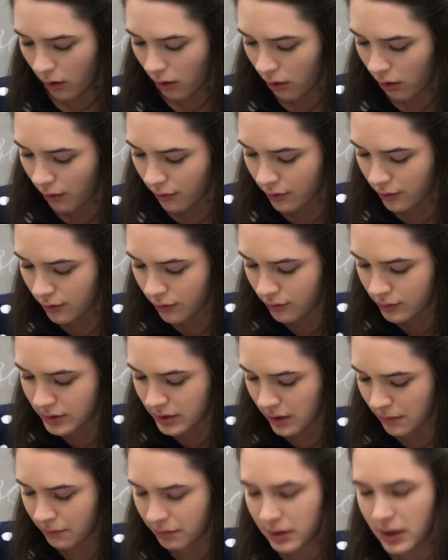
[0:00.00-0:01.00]
all the
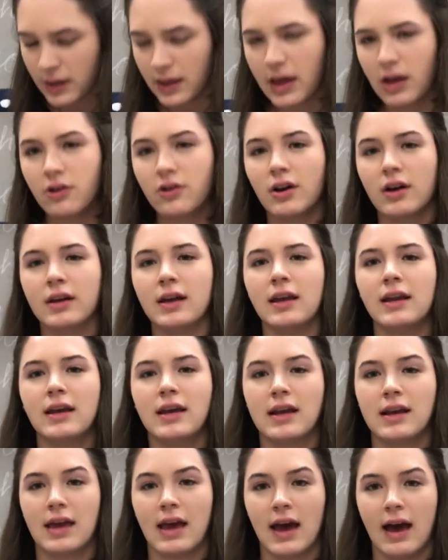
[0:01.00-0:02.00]
holes completely and you're not
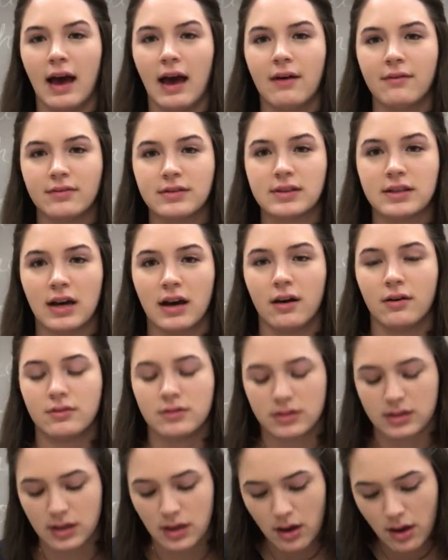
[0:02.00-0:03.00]
getting any half
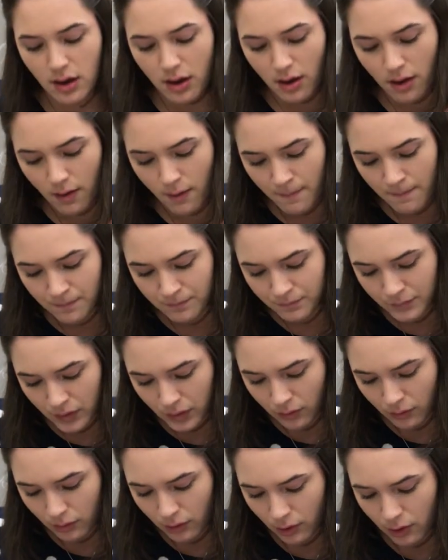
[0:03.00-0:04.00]
sounds
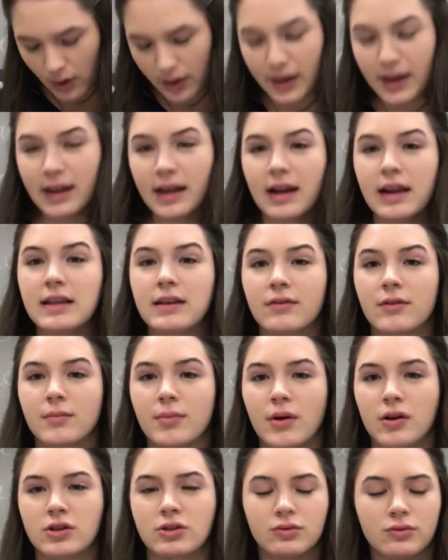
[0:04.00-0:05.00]
or you're not getting any
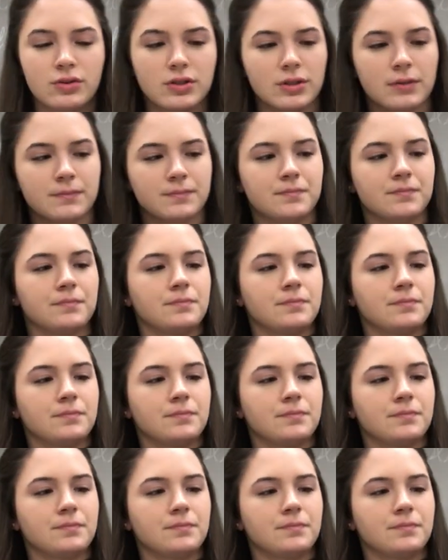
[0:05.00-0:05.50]
different partials.